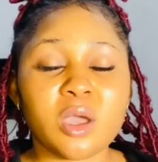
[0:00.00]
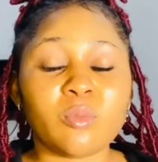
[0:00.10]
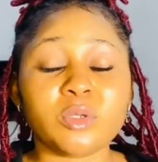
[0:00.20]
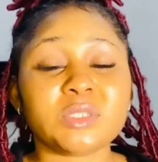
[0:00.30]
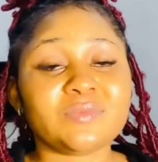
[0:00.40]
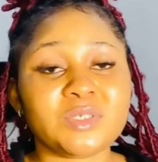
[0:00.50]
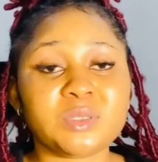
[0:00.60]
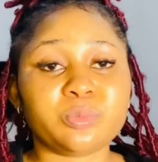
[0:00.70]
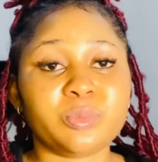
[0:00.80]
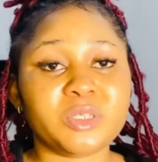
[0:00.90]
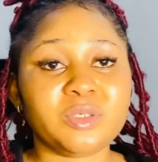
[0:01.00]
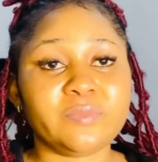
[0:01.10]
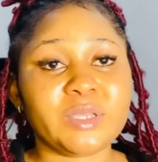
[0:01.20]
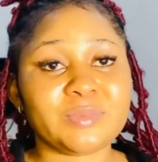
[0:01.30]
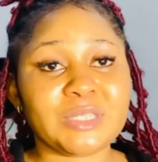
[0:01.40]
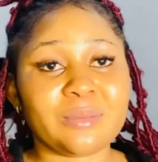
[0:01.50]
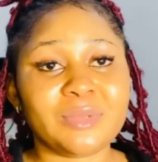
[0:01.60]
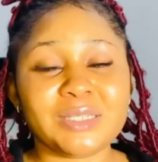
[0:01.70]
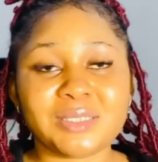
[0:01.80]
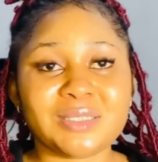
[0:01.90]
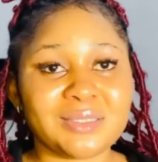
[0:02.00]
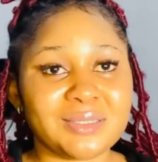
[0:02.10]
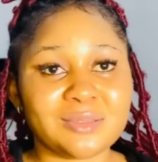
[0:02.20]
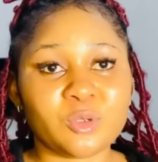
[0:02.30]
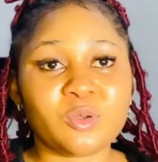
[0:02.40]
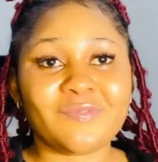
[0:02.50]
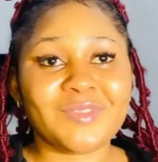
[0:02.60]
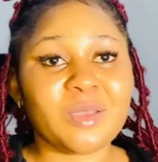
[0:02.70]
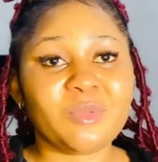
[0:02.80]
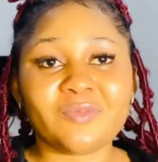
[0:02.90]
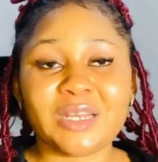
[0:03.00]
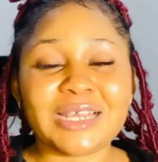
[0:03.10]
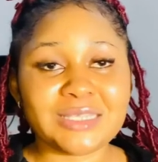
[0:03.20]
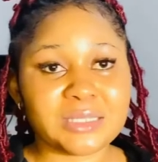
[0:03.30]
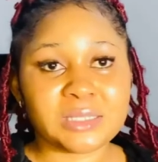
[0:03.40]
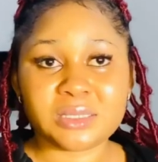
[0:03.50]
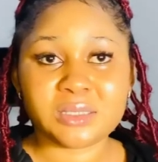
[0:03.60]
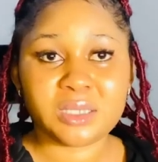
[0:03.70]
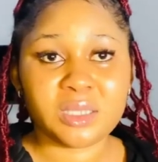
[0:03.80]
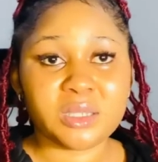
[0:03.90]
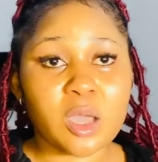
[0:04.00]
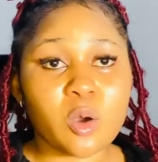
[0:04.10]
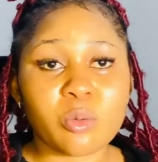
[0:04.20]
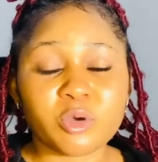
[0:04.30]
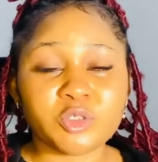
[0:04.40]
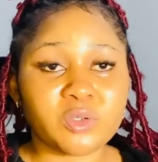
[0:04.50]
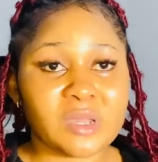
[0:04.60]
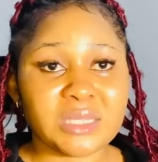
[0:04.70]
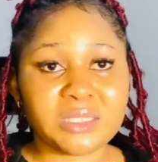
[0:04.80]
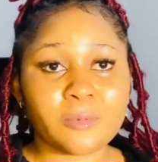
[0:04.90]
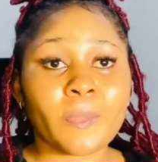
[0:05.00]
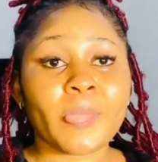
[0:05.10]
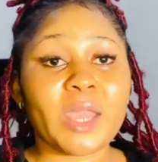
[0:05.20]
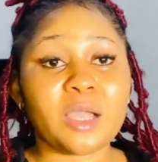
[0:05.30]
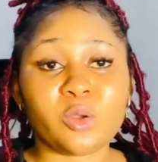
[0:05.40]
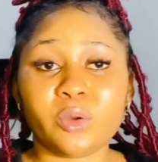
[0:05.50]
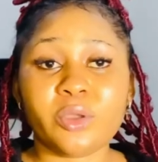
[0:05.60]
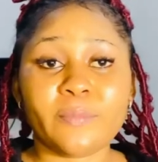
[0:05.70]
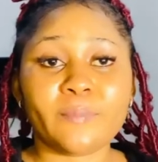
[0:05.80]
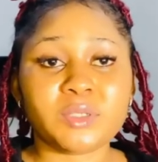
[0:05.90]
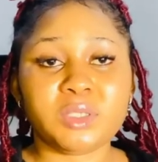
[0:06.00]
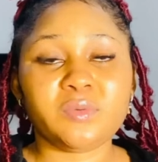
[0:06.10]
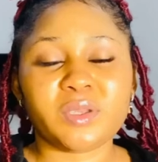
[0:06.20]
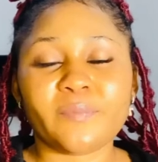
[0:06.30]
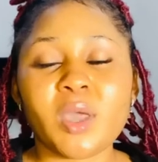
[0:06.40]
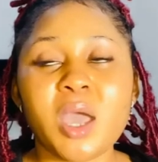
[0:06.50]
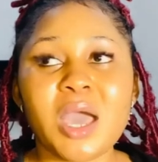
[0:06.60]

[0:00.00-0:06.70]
Most of these body creams I'm listing, none of them even lightens the skin. They are all moisturizing and glowing body cream.